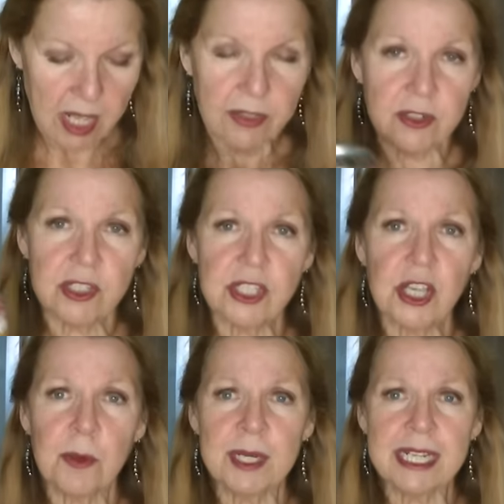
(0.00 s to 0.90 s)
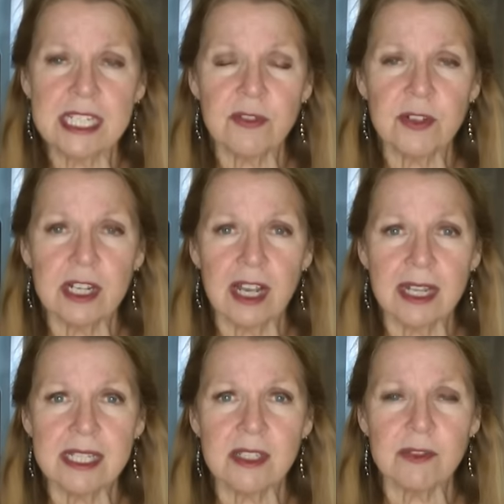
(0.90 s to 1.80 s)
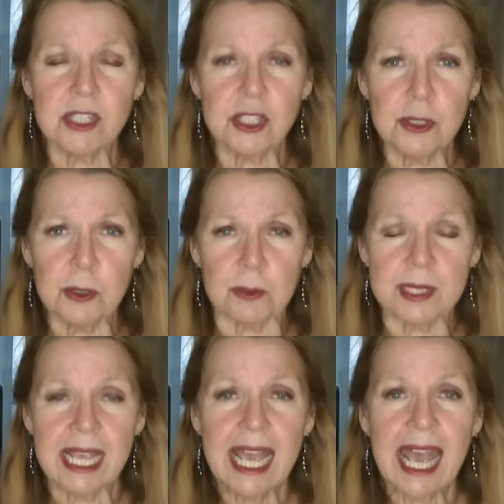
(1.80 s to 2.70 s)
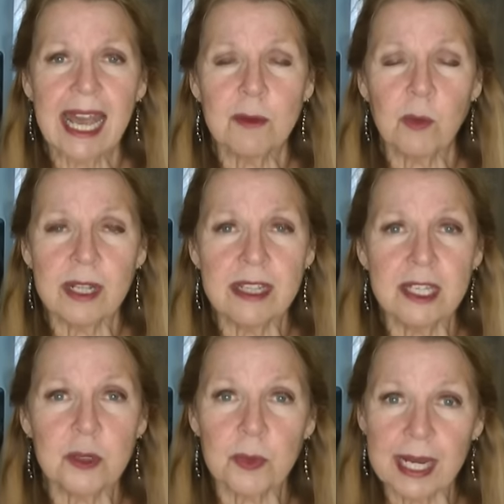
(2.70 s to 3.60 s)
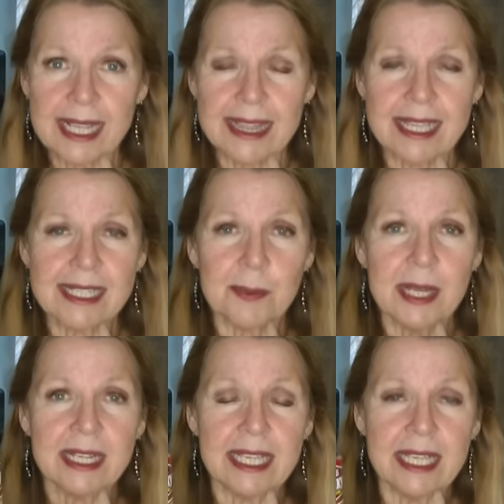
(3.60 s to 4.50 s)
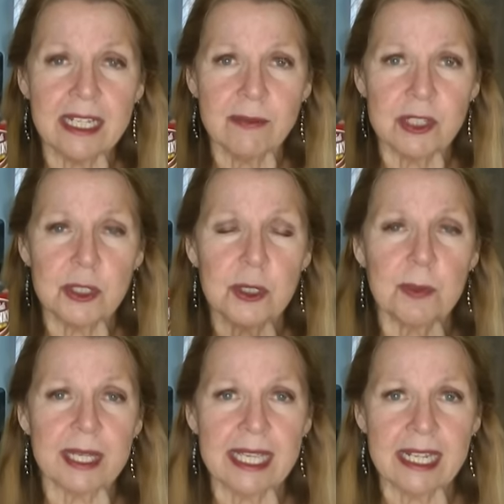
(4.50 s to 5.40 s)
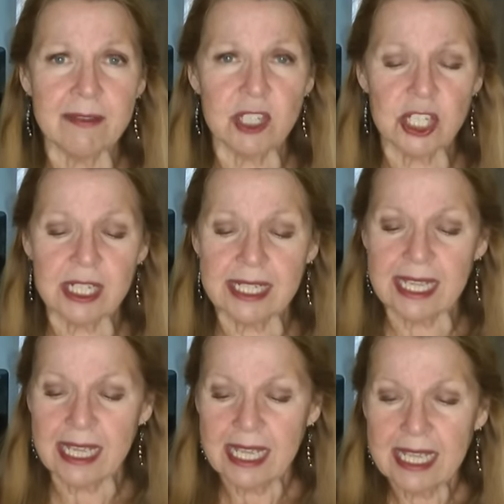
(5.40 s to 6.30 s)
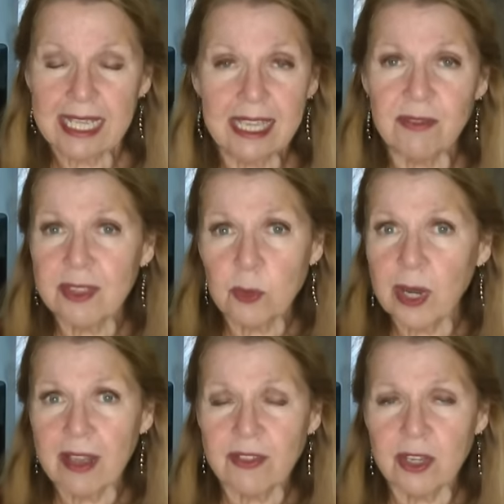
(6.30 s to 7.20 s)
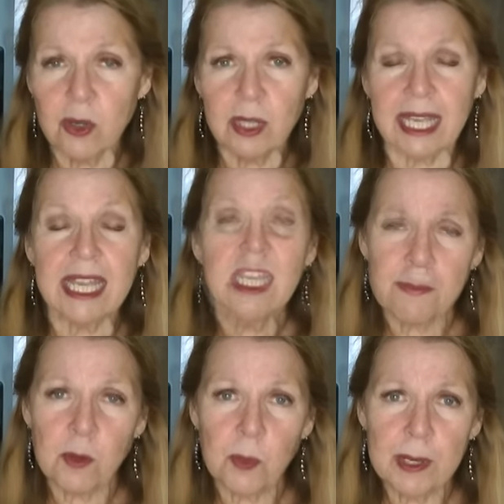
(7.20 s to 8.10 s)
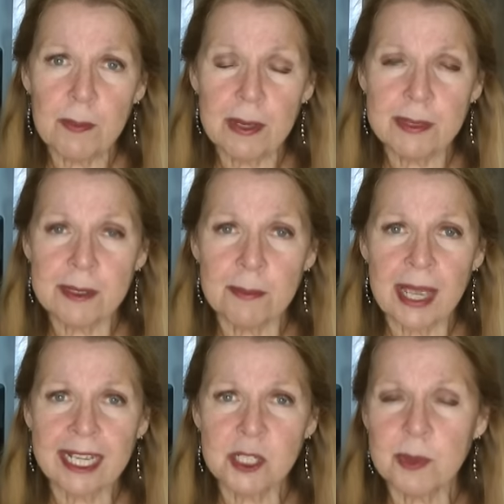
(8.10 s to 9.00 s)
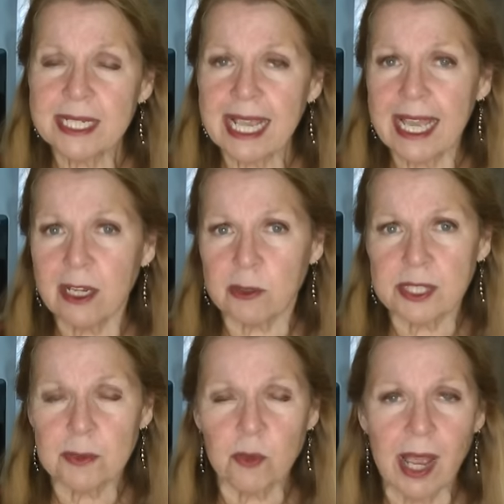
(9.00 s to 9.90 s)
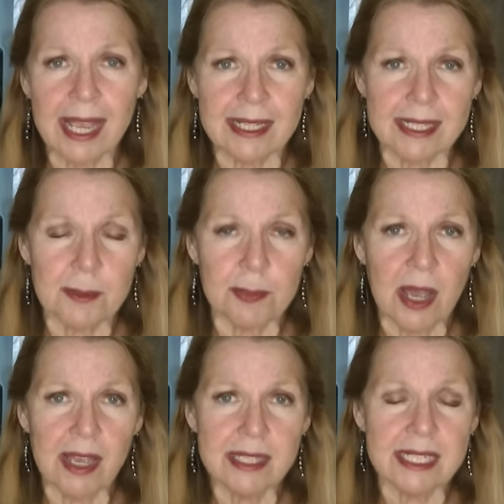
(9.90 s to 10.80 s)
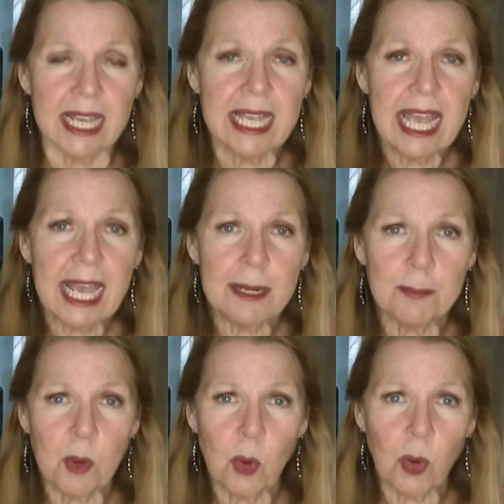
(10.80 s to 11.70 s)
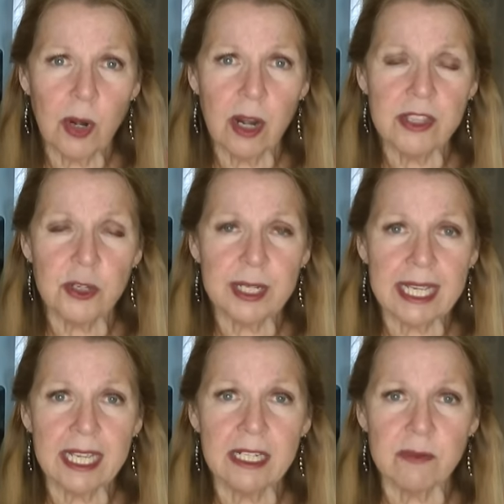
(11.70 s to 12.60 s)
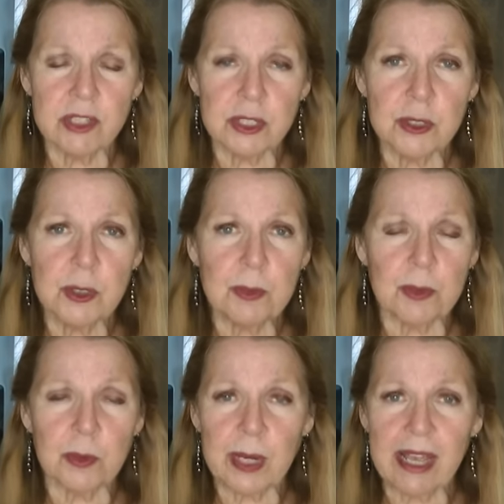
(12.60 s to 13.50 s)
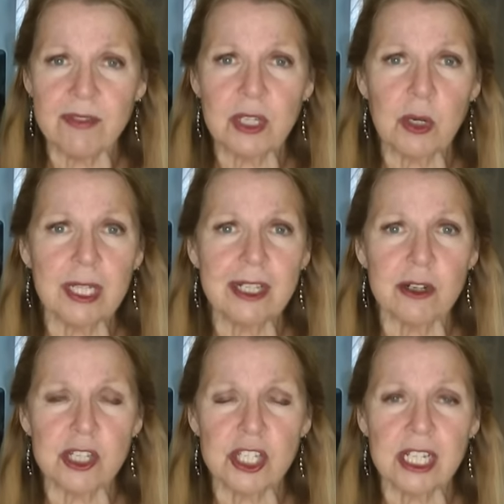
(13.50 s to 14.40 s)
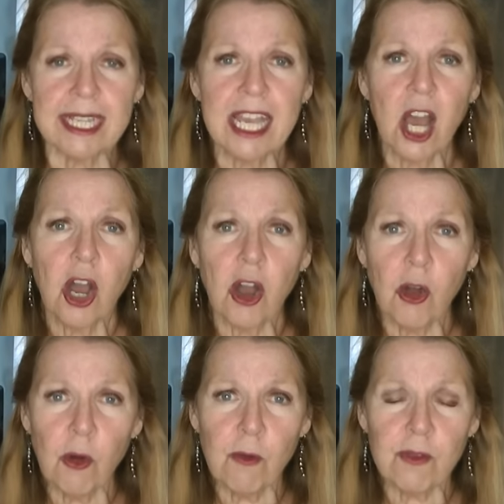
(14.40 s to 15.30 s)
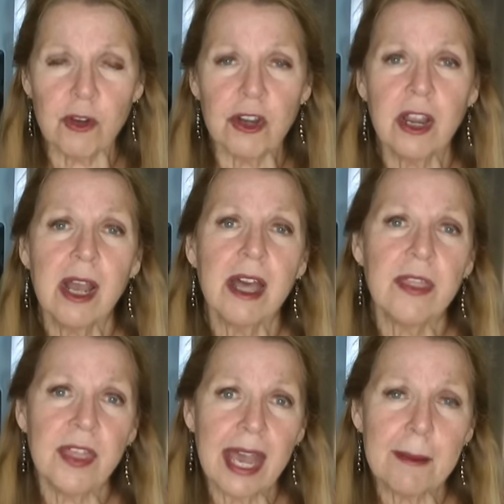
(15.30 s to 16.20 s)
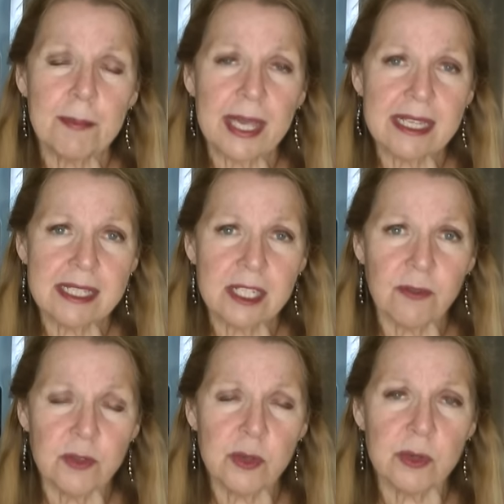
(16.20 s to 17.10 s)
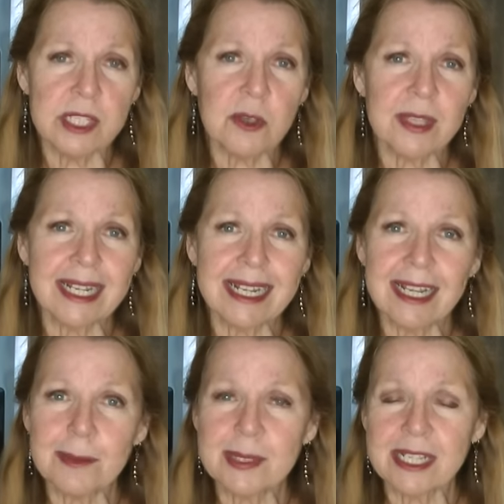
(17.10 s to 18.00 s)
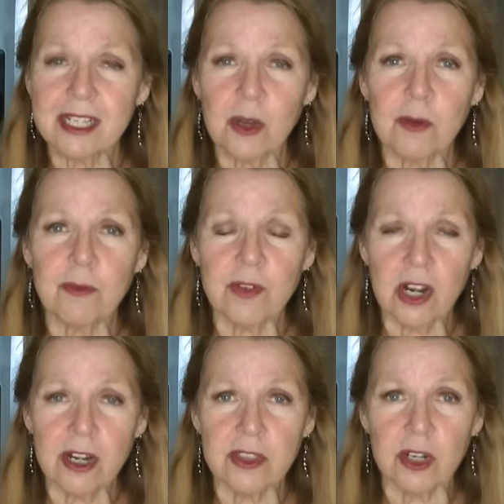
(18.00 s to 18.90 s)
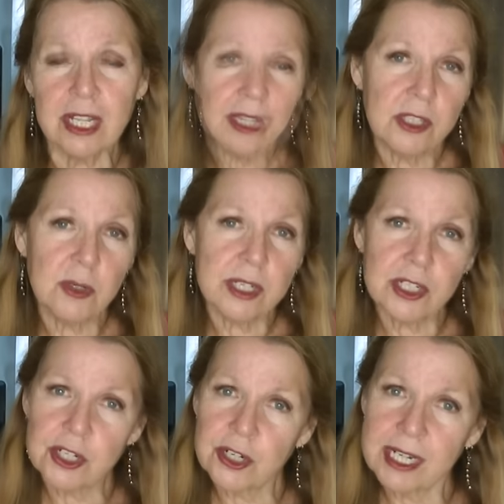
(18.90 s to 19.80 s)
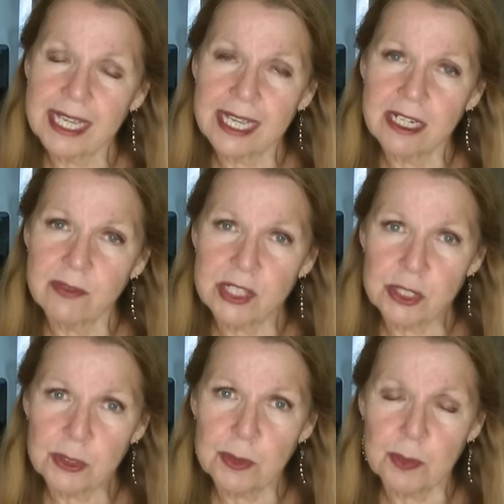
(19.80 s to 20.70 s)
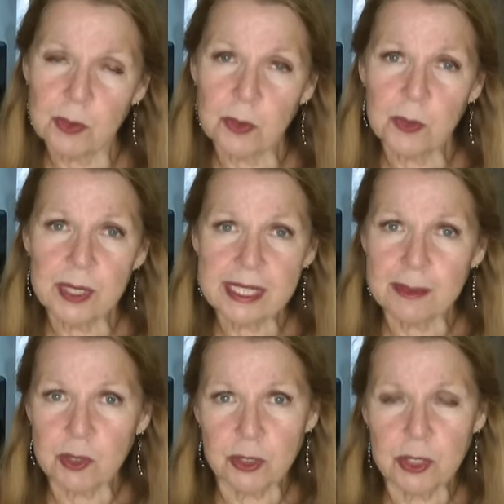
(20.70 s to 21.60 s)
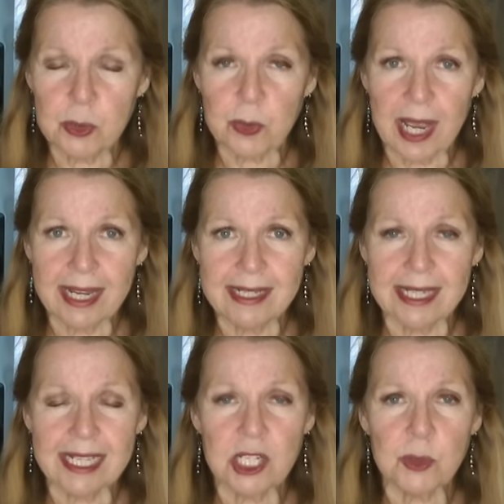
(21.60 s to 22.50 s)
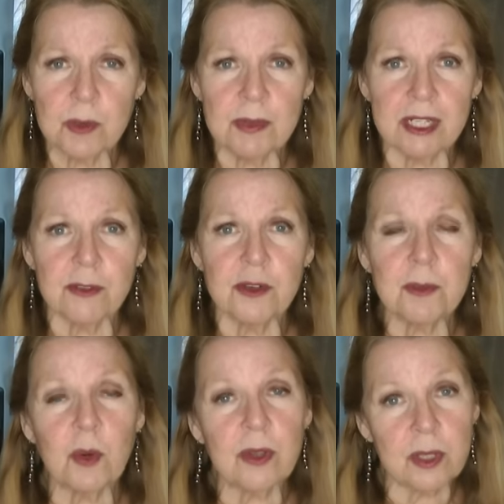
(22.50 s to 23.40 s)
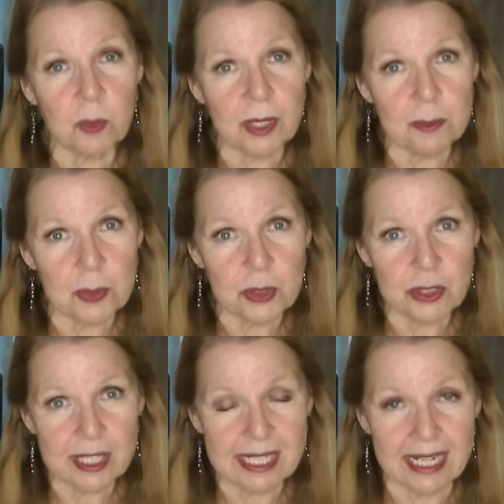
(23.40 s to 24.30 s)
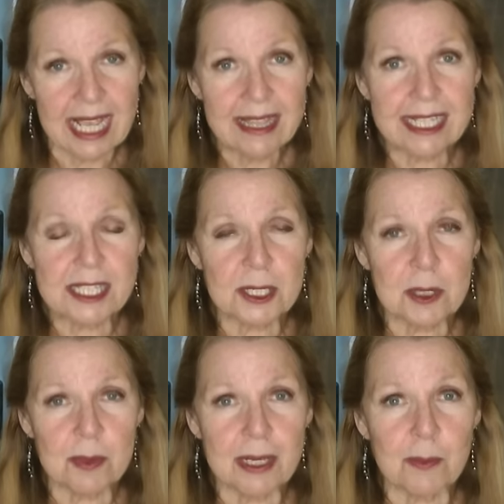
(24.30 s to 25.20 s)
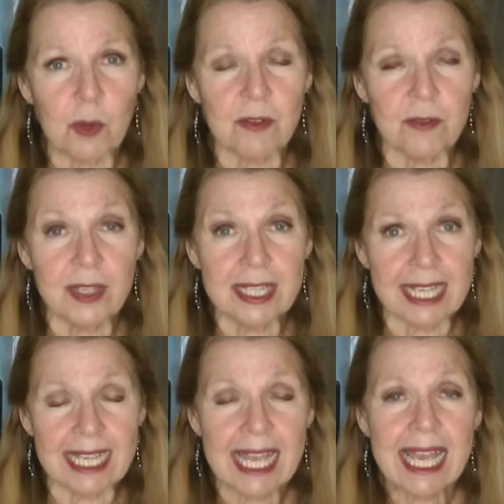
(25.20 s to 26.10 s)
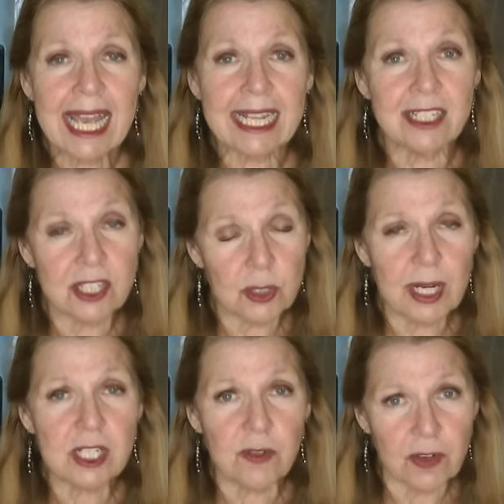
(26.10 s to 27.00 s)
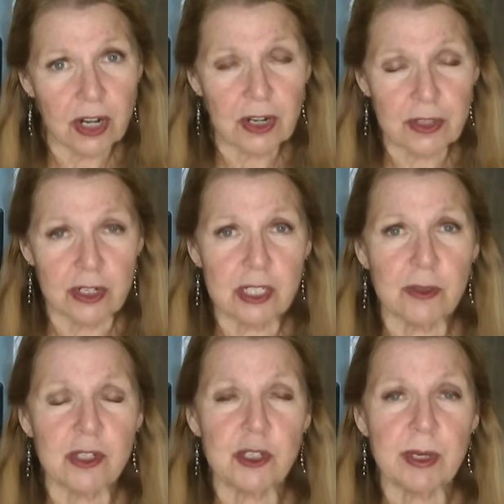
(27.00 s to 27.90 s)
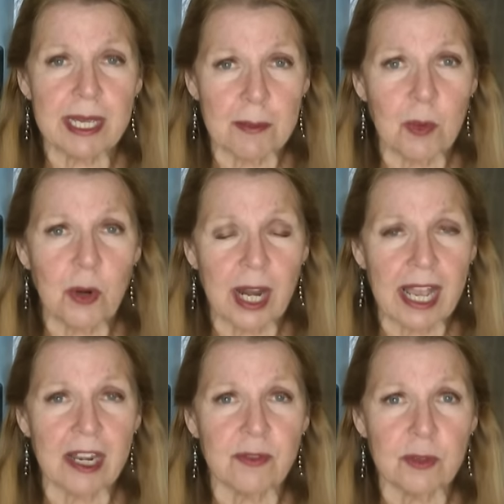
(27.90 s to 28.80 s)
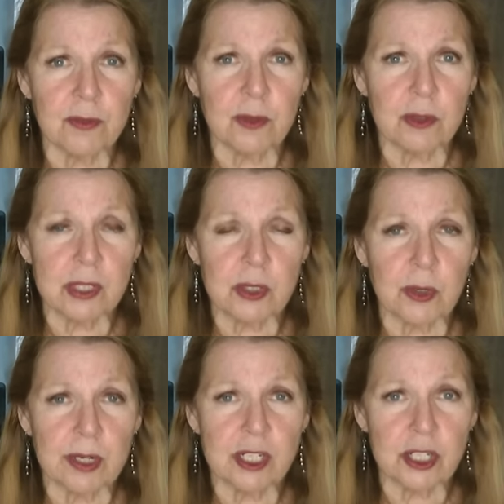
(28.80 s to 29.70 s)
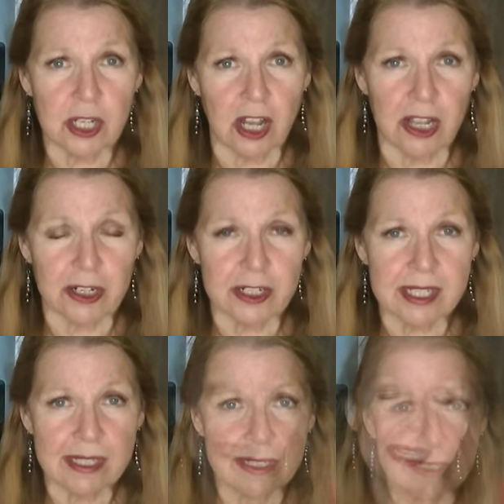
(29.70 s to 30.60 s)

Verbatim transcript: There's so many different kinds of soups. And one of the great things about a can of soup, a can of chili, even the ravioli, whip up some mashed potatoes, some rice, some pasta, and pour your can of soup or ravioli or chili over that basic food so that it helps it go farther. You could turn a can of soup with some cooked rice into a meal for more than one person. That's going to be more filling and stretch farther so that you get more out of your food storage dollars.